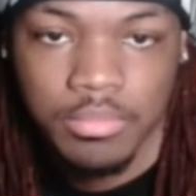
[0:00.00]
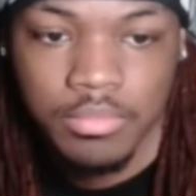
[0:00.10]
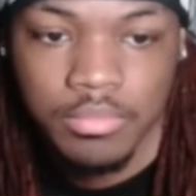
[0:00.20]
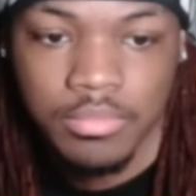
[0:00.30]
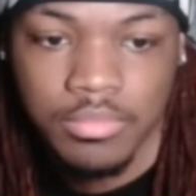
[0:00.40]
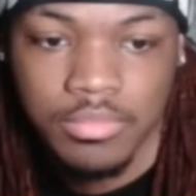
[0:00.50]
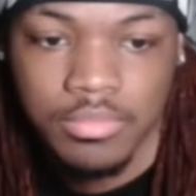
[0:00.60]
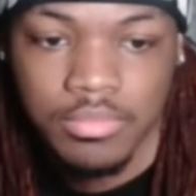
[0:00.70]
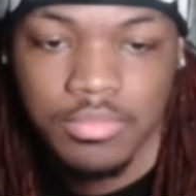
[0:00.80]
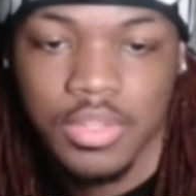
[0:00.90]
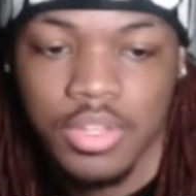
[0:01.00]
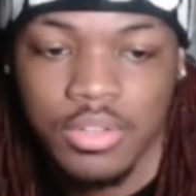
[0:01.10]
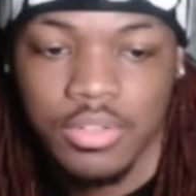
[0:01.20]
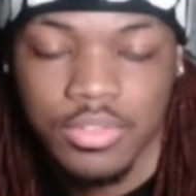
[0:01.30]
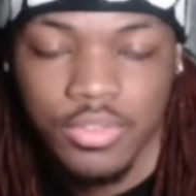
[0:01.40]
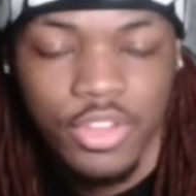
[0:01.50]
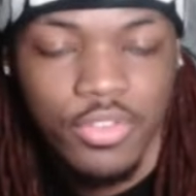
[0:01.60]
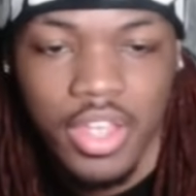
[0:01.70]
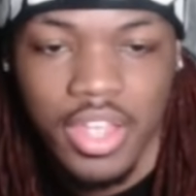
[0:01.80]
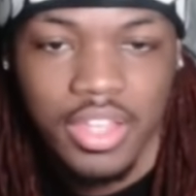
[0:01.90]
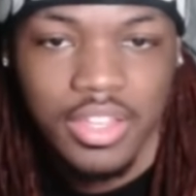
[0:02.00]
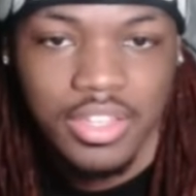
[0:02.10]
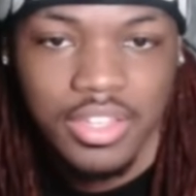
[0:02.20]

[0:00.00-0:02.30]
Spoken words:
How you doing? Where you at?